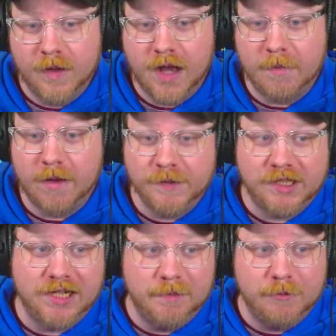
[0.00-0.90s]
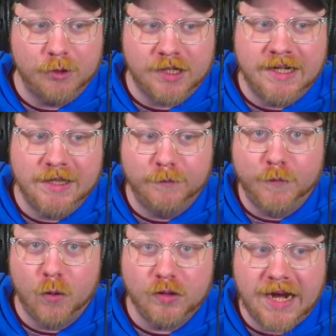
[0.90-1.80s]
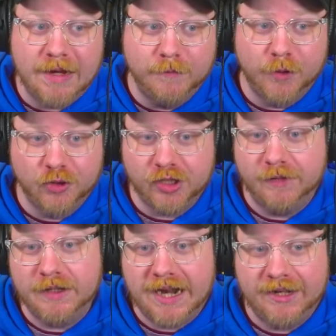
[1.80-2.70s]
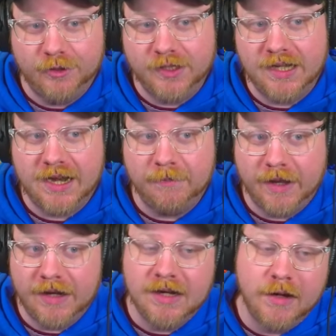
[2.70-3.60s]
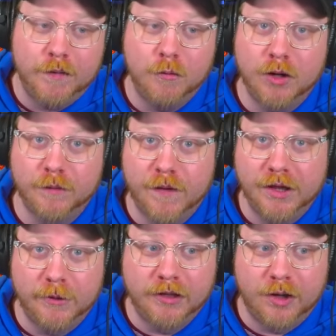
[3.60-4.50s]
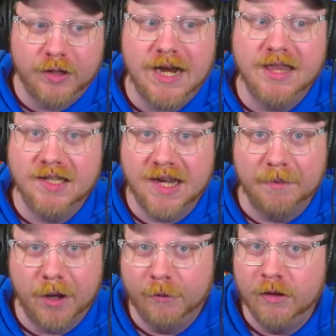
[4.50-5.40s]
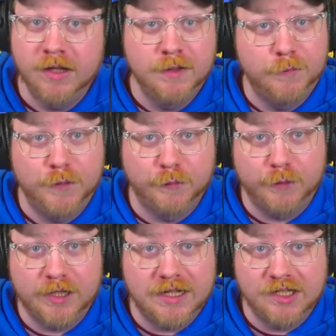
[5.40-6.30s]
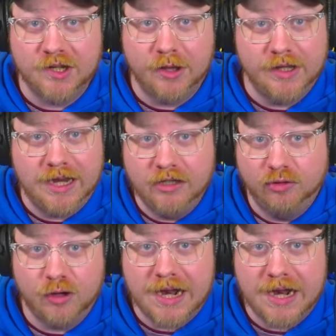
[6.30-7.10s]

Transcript: I'm obviously going to be working in the full game version of the editor today, but if you want to follow along in the demo, feel free to install it and try it